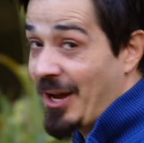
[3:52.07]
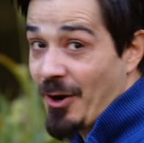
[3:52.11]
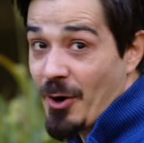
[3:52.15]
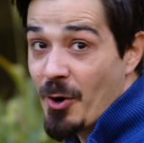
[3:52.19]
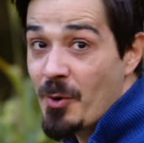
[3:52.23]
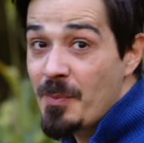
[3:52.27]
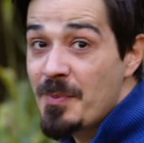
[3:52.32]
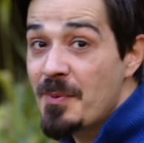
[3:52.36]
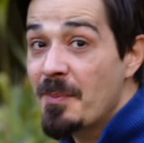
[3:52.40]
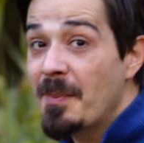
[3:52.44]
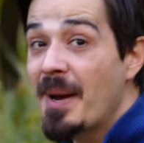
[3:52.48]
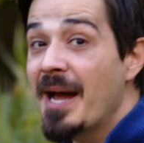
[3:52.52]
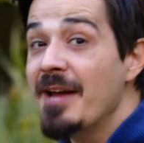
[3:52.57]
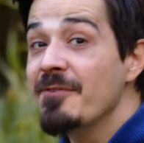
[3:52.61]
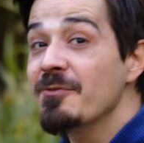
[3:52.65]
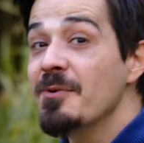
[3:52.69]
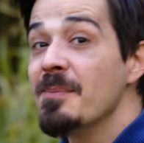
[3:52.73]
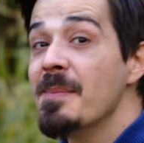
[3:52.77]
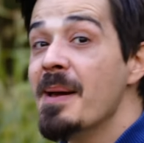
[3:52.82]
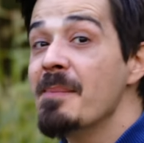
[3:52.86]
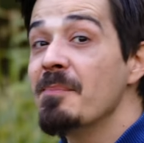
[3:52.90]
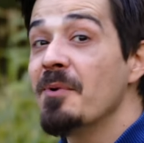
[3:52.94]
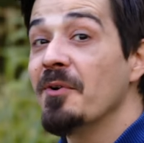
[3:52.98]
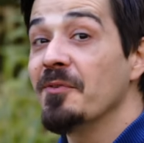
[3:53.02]
whom you might
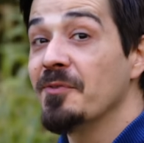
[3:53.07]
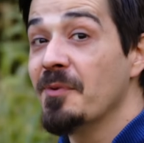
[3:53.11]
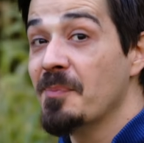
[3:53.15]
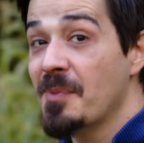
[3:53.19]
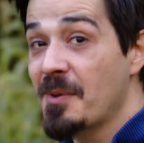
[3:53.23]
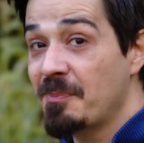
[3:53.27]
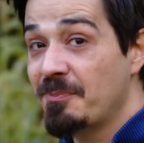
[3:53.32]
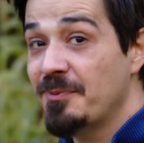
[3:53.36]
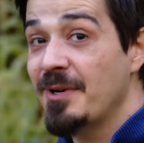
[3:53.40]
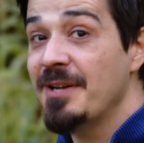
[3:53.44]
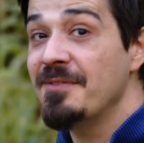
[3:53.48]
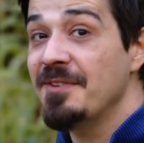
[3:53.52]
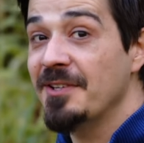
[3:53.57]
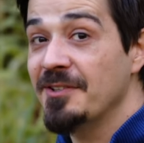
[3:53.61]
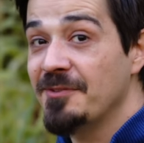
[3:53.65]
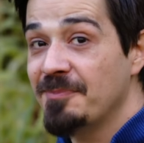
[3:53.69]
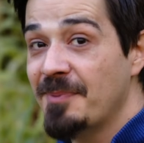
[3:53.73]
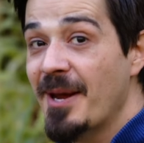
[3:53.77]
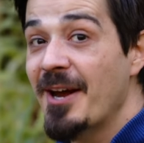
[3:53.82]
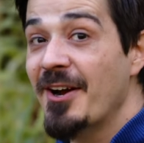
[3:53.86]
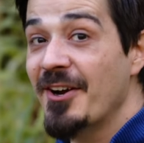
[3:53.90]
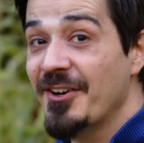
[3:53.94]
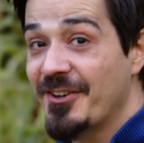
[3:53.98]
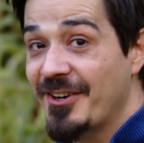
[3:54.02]
remember from the previous
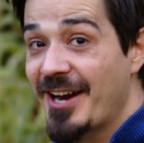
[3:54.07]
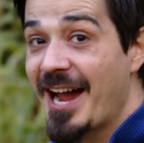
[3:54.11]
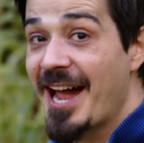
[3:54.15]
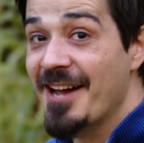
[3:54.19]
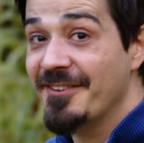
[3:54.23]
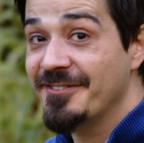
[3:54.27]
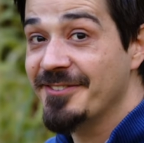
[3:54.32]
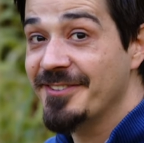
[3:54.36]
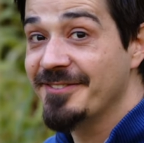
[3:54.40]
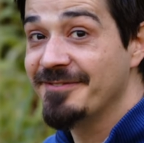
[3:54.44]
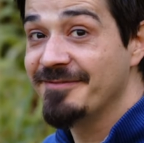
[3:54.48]
paragraph.